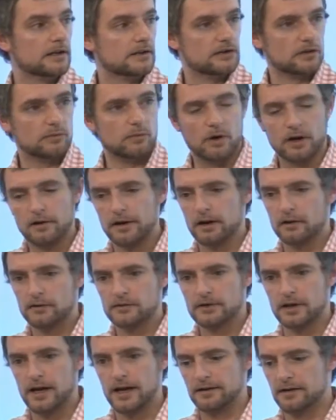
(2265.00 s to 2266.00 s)
somewhere
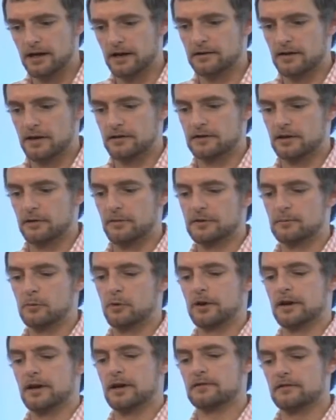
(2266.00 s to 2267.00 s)
else, and so it's
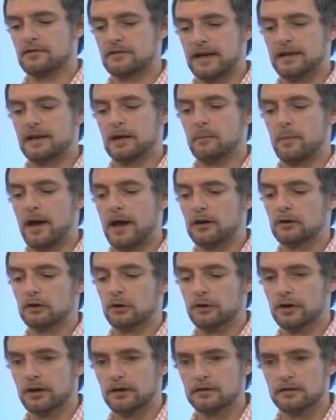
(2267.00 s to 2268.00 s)
more a case of standing back
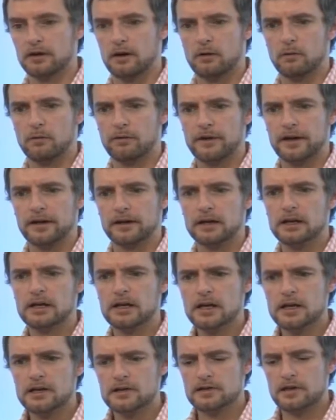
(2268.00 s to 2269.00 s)
and looking at the whole thing.
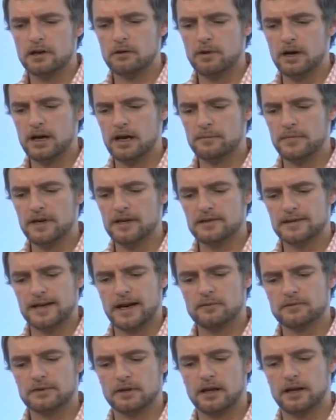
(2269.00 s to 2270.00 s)
So it
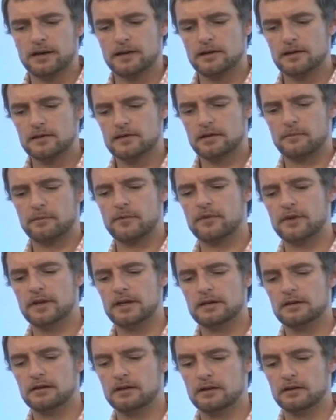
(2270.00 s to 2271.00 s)
sounds like some of
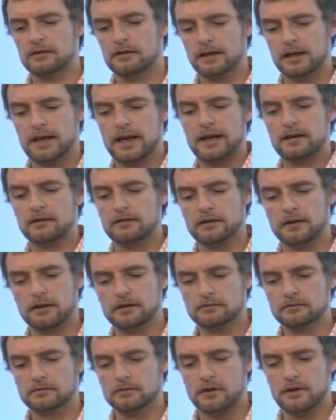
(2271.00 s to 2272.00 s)
the kit
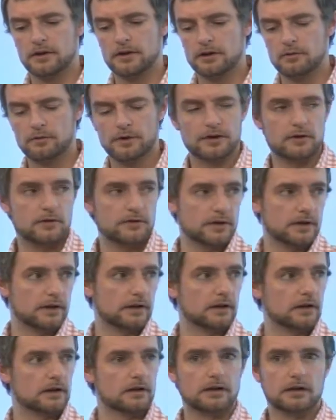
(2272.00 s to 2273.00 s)
that you were
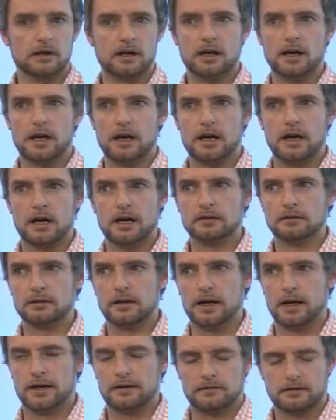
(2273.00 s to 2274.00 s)
using,
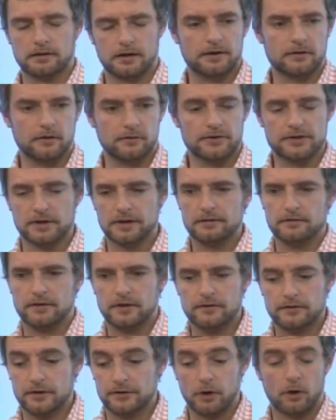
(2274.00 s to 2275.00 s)
and obviously
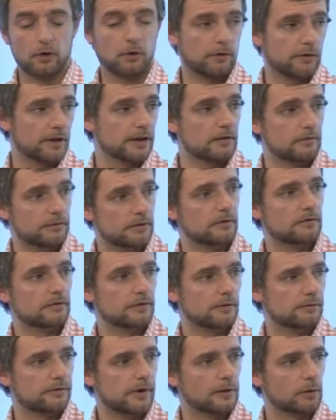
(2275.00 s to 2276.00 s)
the dongle thing
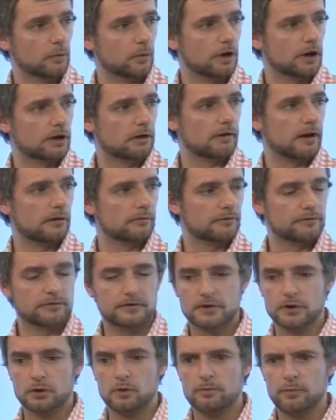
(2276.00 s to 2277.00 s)
you found a workaround
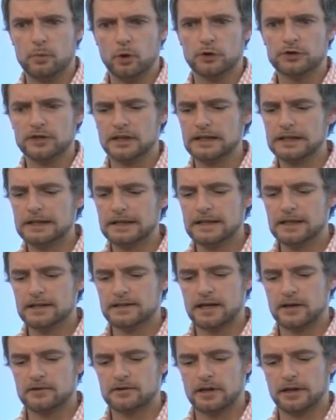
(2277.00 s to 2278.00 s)
to, but
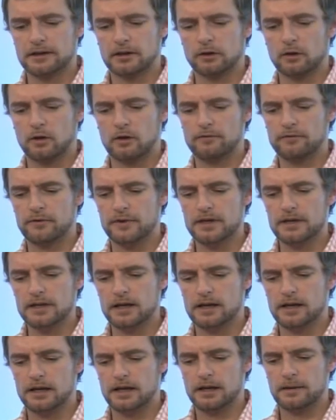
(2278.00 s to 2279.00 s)
it sounds like a lot of
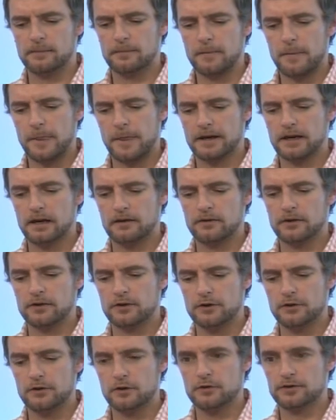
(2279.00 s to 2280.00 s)
the kit
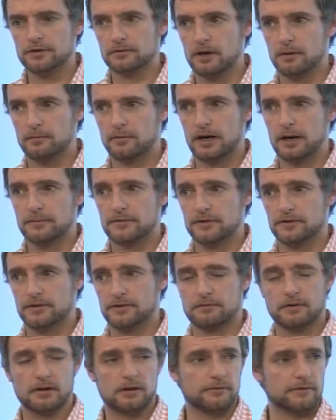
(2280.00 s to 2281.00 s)
that you use, and perhaps this
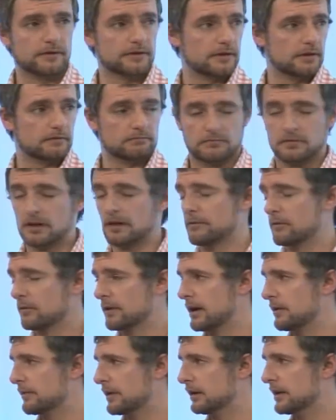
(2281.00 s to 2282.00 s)
is relevant to
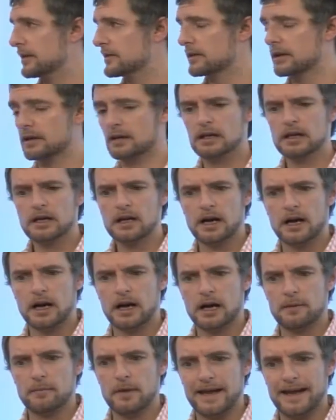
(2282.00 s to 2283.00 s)
everyone out there listening,
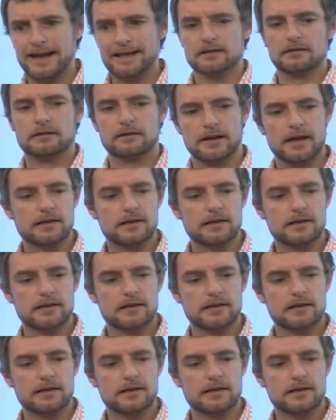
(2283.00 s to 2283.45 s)
wasn't